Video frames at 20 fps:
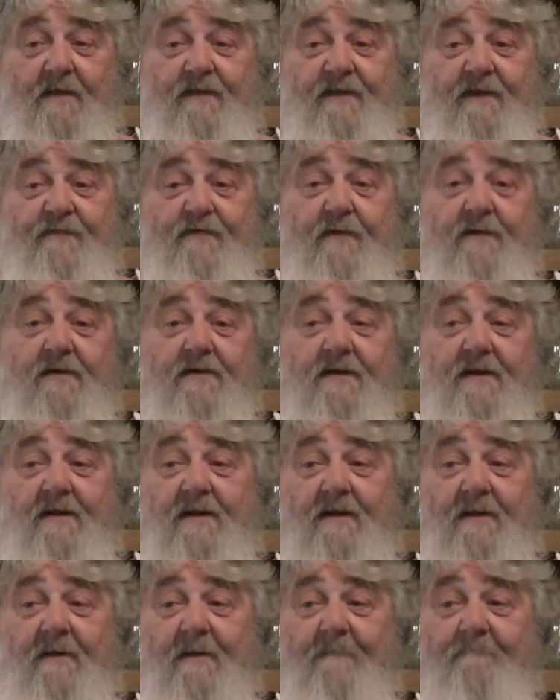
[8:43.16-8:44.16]
different
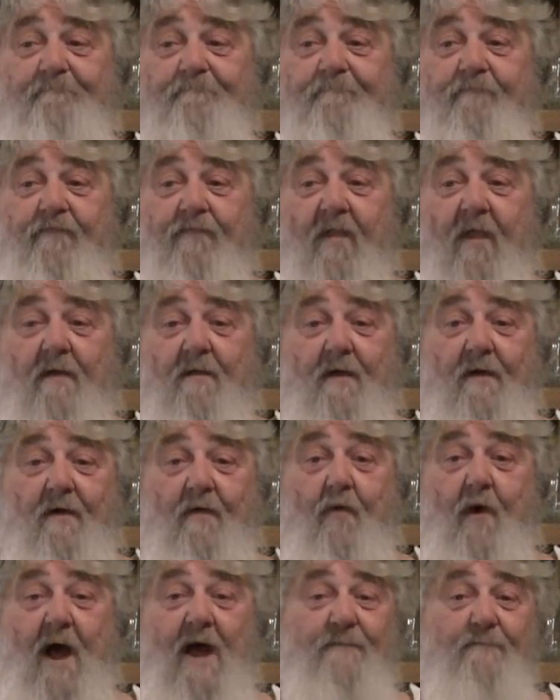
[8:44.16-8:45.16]

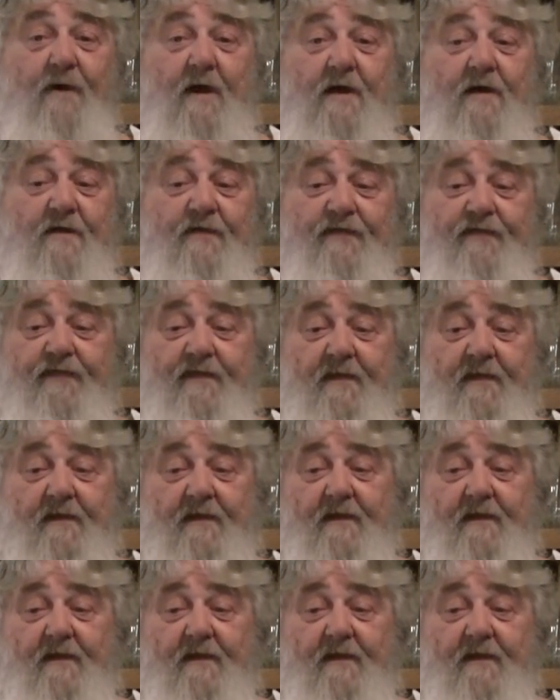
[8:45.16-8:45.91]
wine barrels